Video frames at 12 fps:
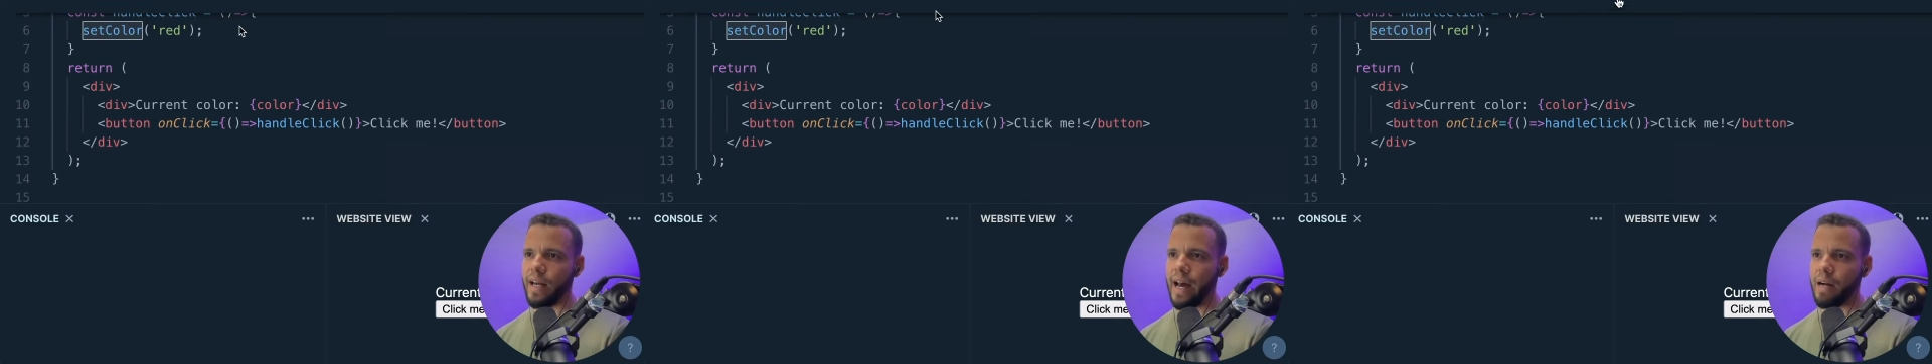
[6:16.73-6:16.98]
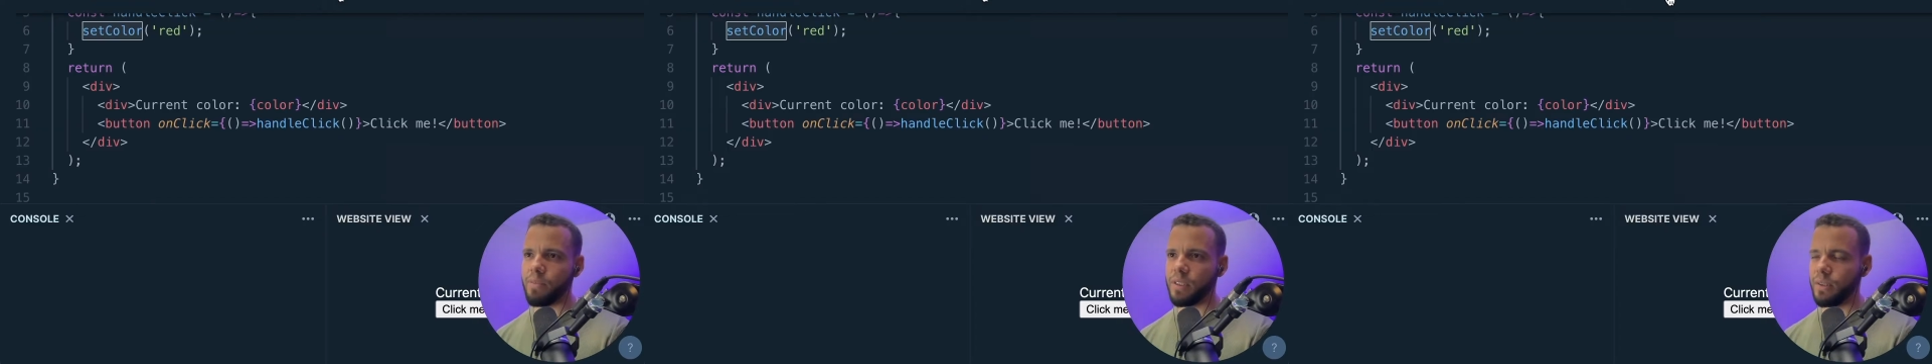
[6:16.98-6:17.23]

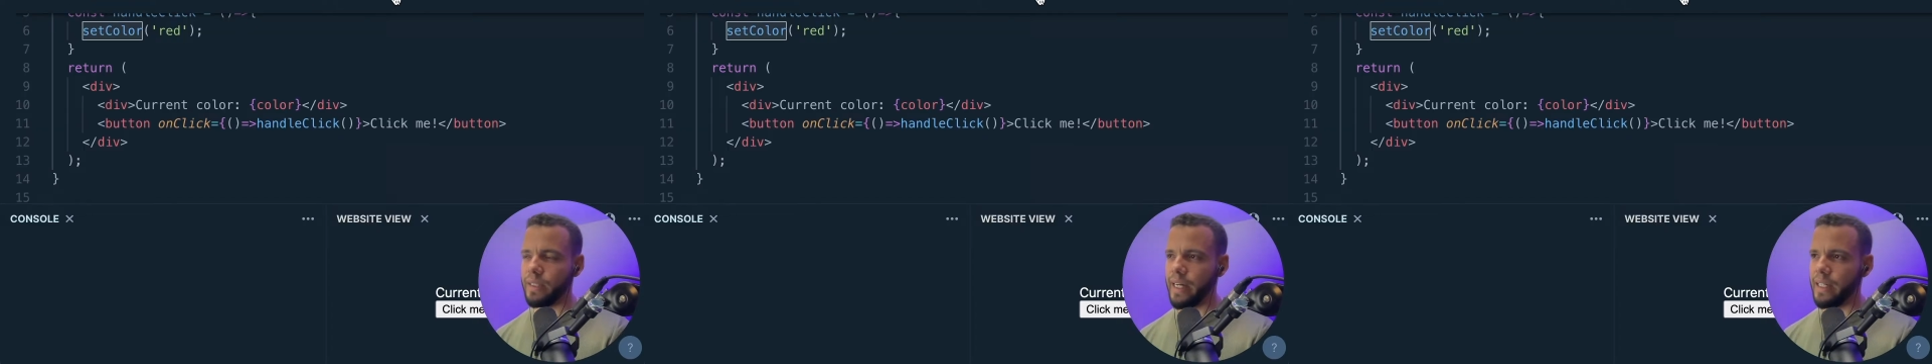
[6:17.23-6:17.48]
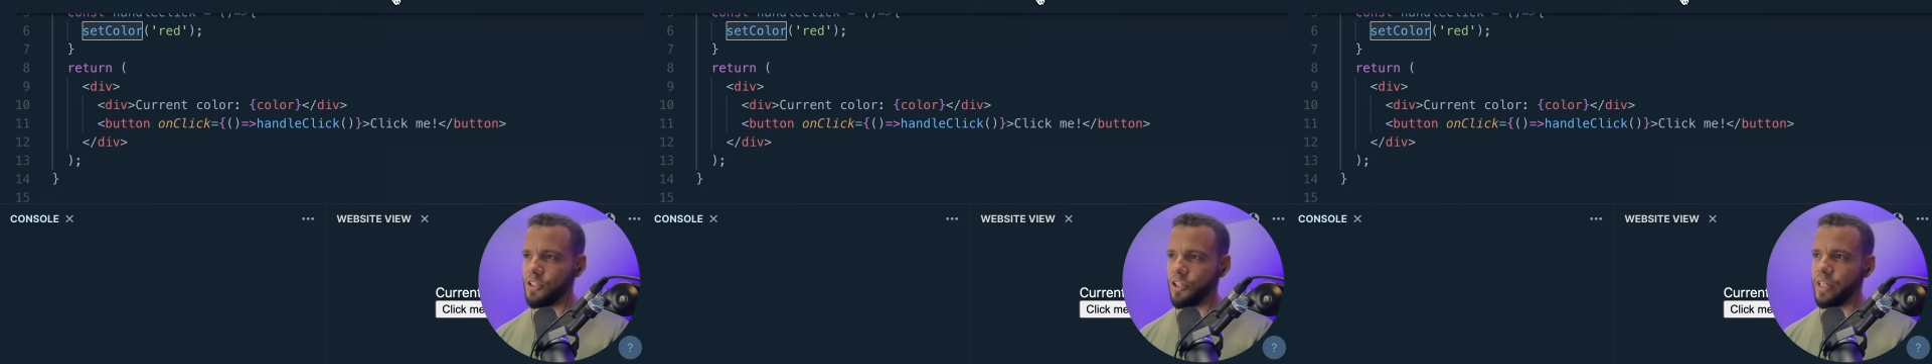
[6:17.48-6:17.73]

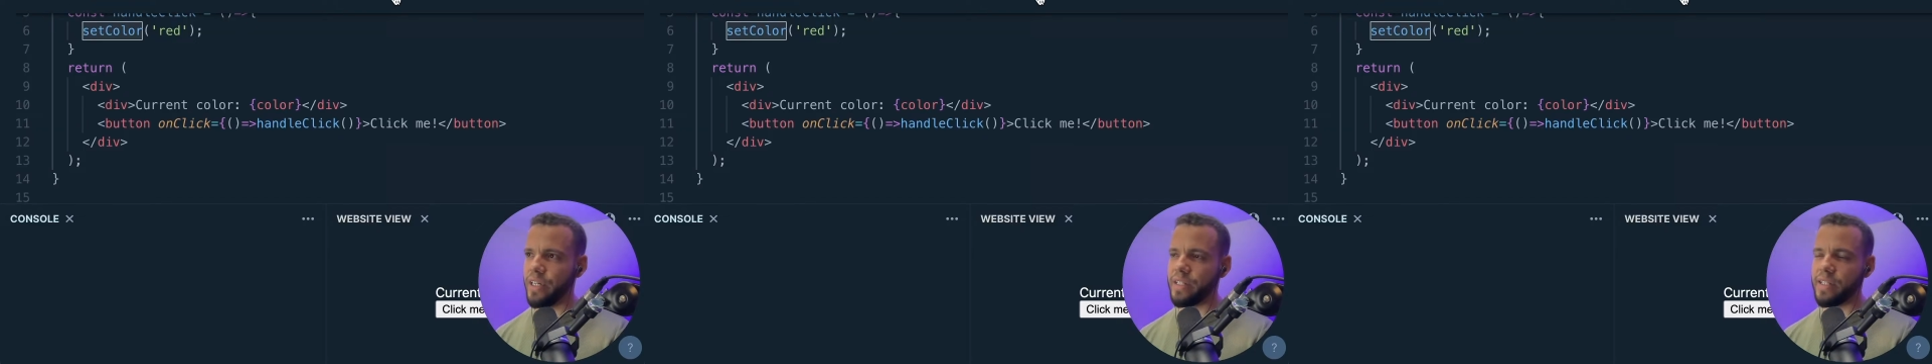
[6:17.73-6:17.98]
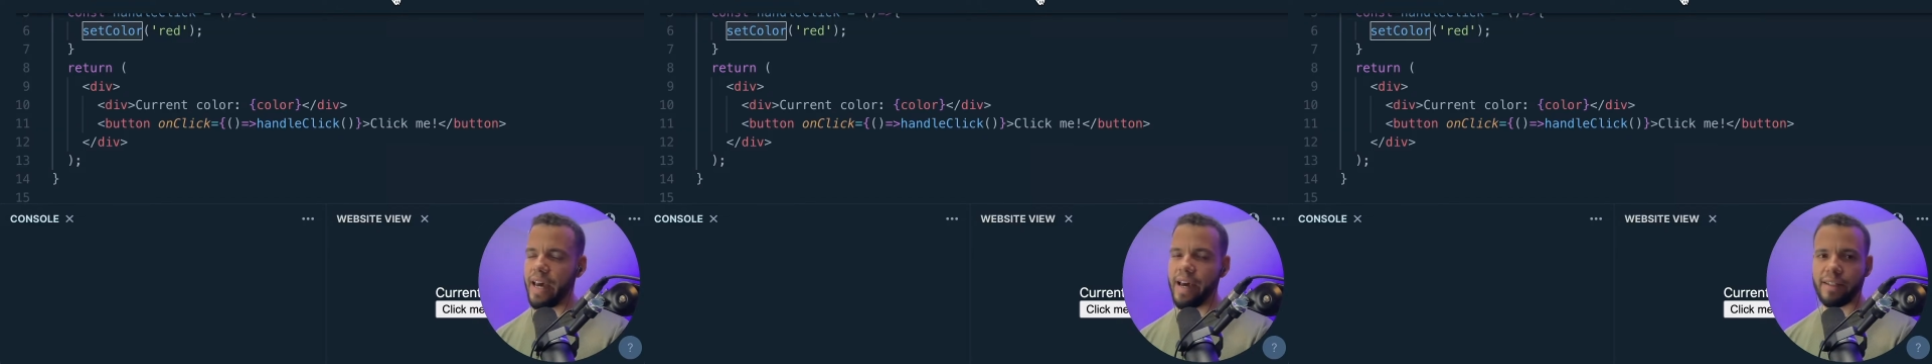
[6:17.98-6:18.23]

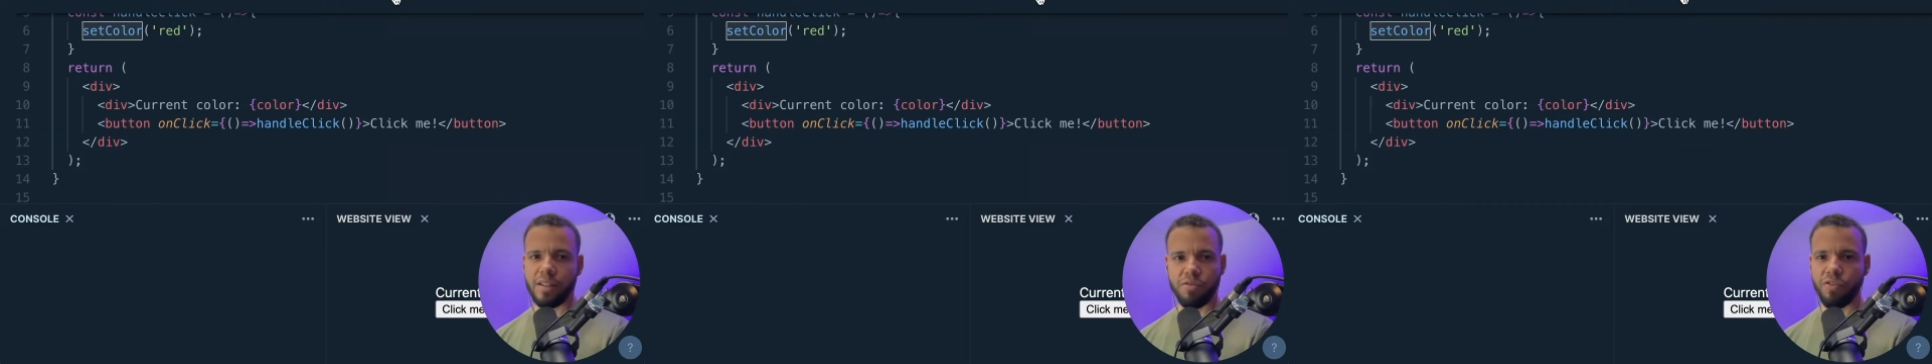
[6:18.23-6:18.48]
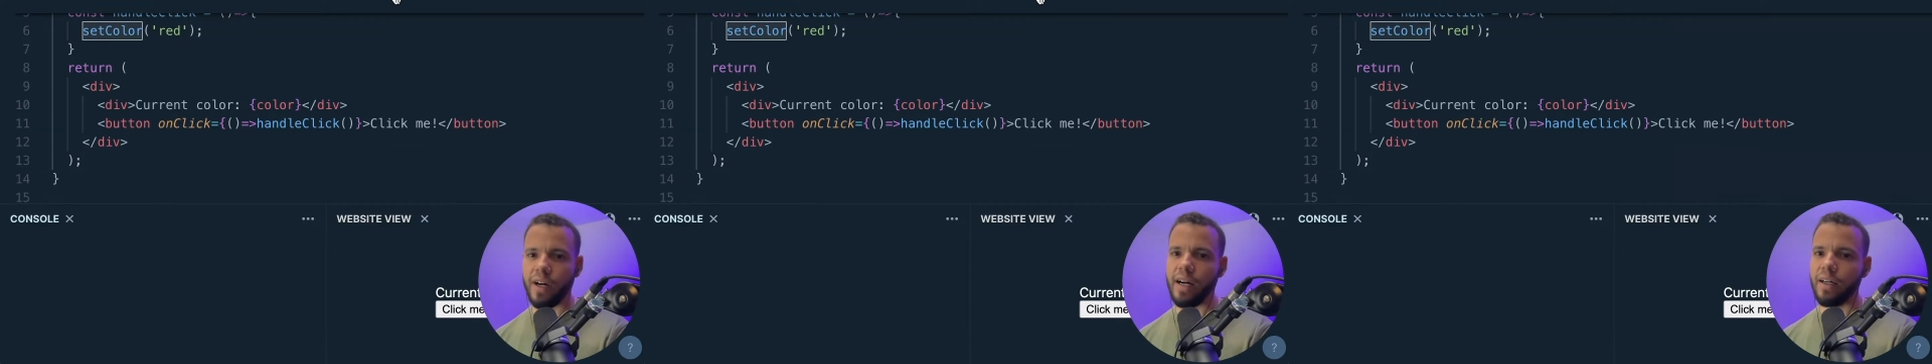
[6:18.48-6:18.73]
app.jsx
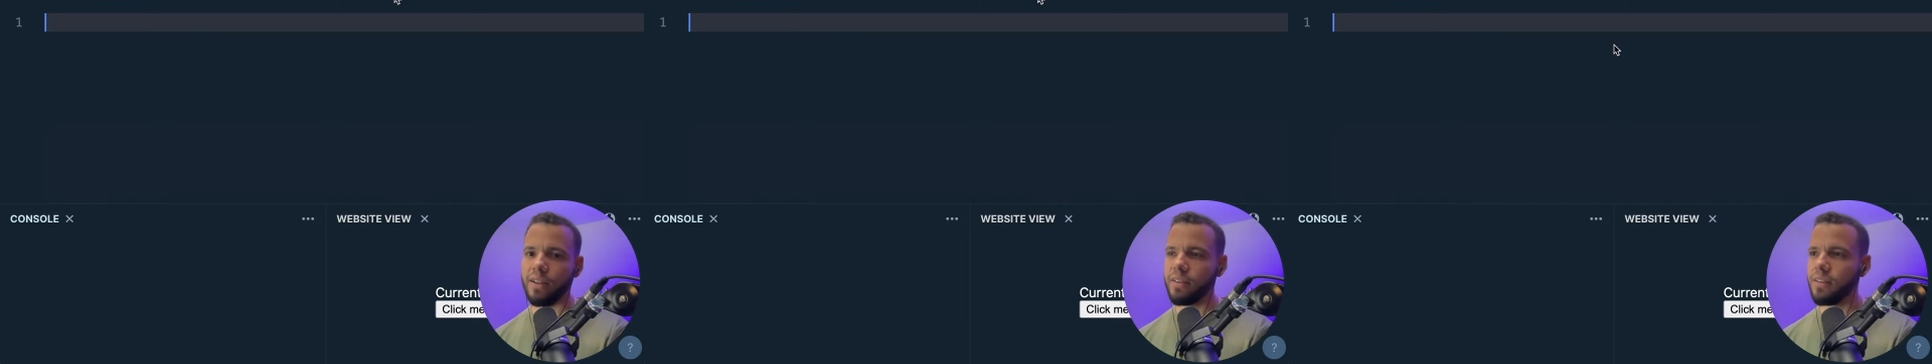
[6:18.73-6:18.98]
file.